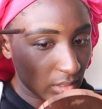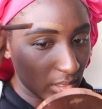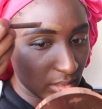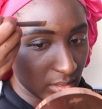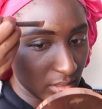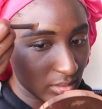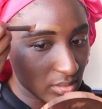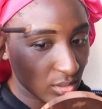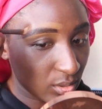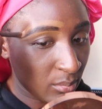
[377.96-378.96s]
like,
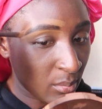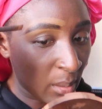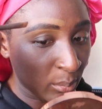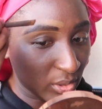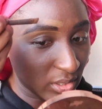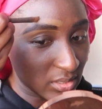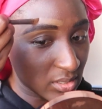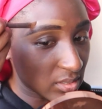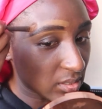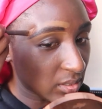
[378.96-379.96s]
certain
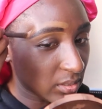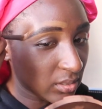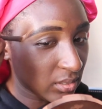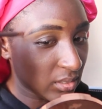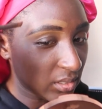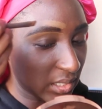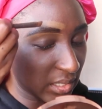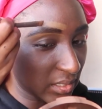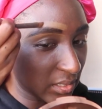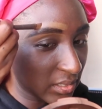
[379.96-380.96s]
memories.
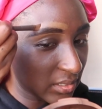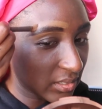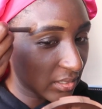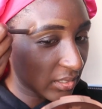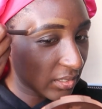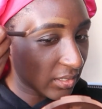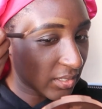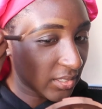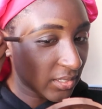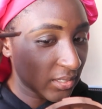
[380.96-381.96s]
And
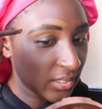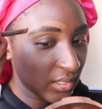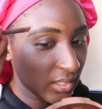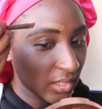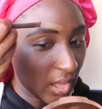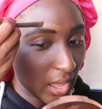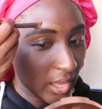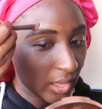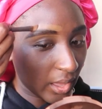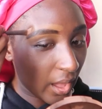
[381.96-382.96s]

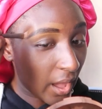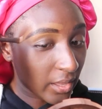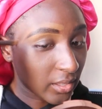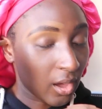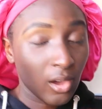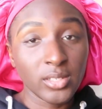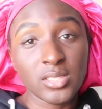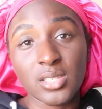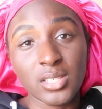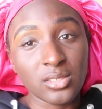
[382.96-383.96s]
I
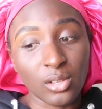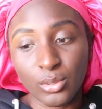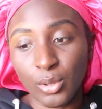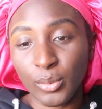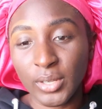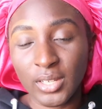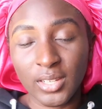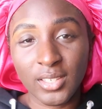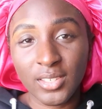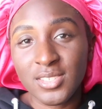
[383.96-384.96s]
honestly don't know what it
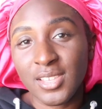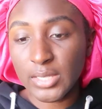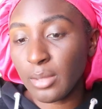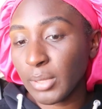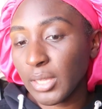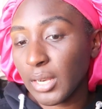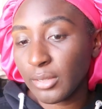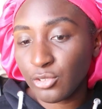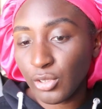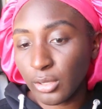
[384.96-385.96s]
is. It's something that
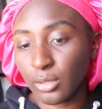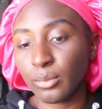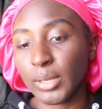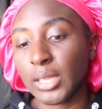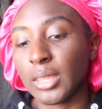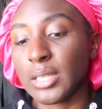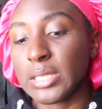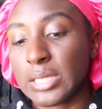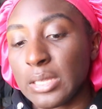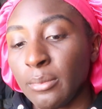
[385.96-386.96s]
I struggled with.
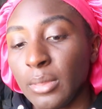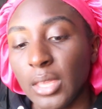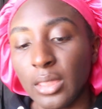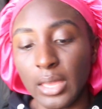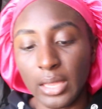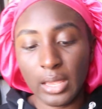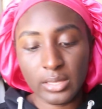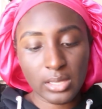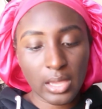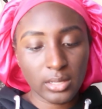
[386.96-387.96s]
It's something that
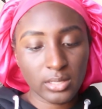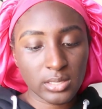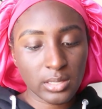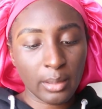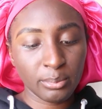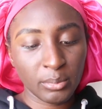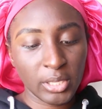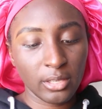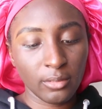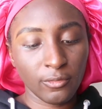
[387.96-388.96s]
has kind of stopped
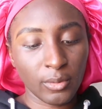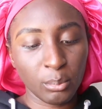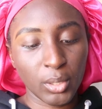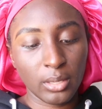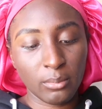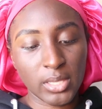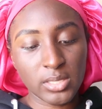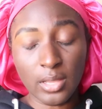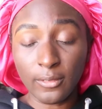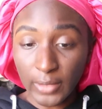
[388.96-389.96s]
me from putting
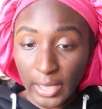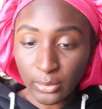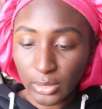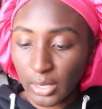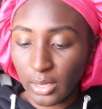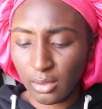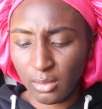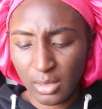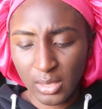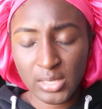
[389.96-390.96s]
myself out
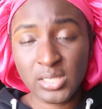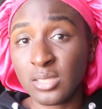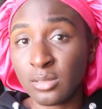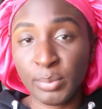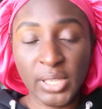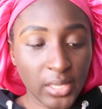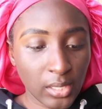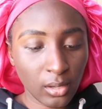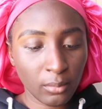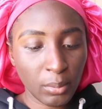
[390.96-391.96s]
there,
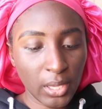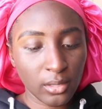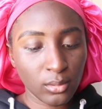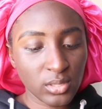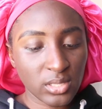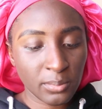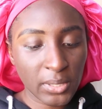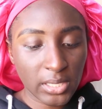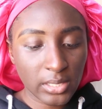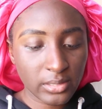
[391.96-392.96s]
speaking on panels,
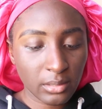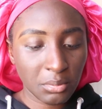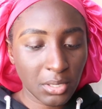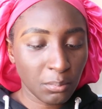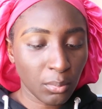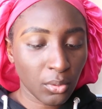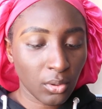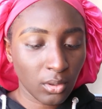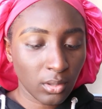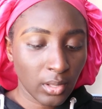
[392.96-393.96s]
speaking to
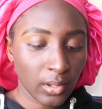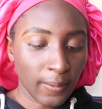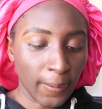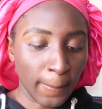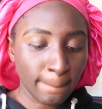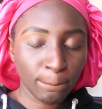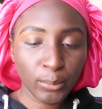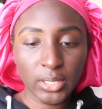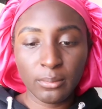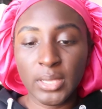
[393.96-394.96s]
people,
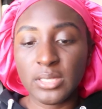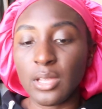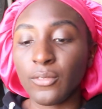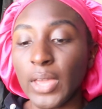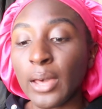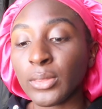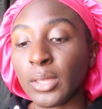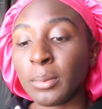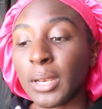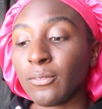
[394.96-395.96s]
putting myself out
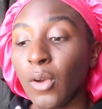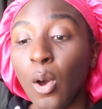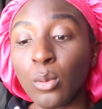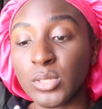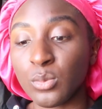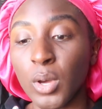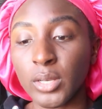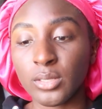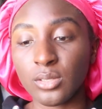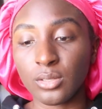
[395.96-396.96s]
there, but I've always
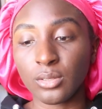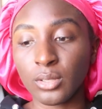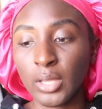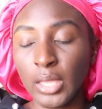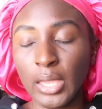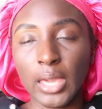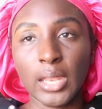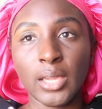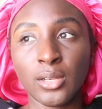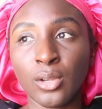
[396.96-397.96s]
wanted to.
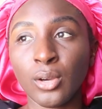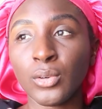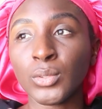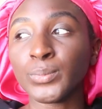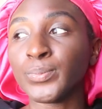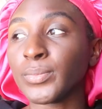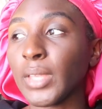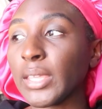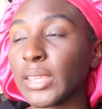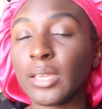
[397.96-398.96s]
And
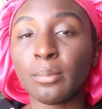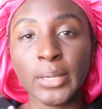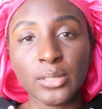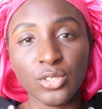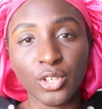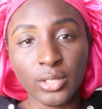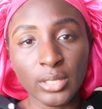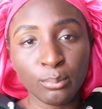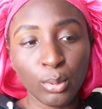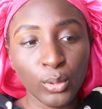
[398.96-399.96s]
I think my
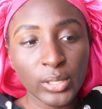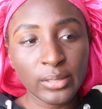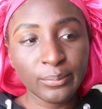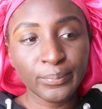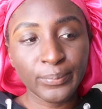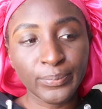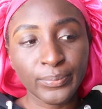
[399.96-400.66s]
turning point